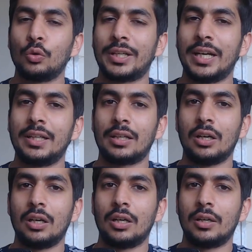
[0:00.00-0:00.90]
get
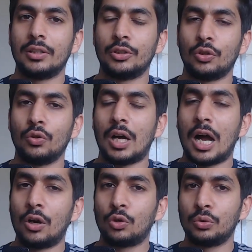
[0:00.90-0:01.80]

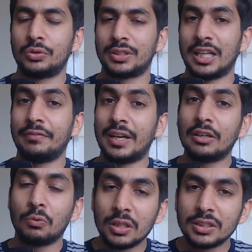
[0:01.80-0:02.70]
how to stay well
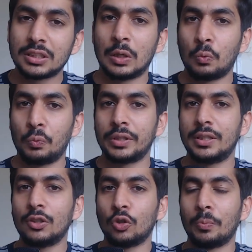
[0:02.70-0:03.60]
versed with
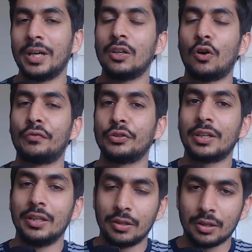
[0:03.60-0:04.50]
the domain of
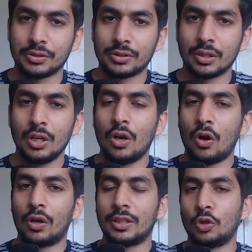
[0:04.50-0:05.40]
your interest
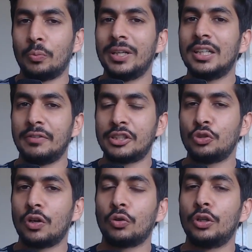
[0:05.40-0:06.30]
or the domain in which
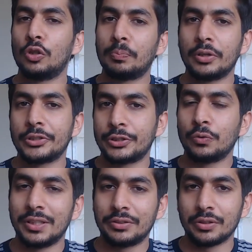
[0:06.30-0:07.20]
you are going to
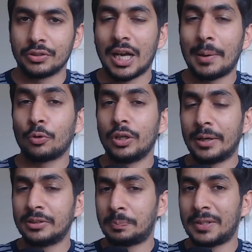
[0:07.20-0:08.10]
pursue research.
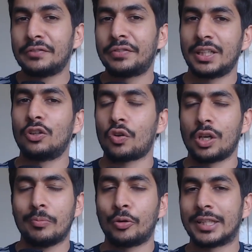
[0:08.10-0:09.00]
I'm specifically
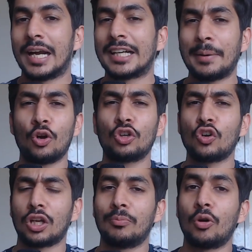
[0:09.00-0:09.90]
talking about that. I'm not
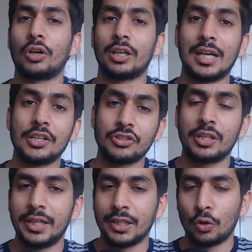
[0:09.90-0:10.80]
talking about leisure
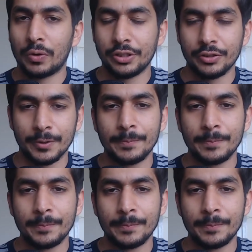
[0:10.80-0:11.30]
reading over here.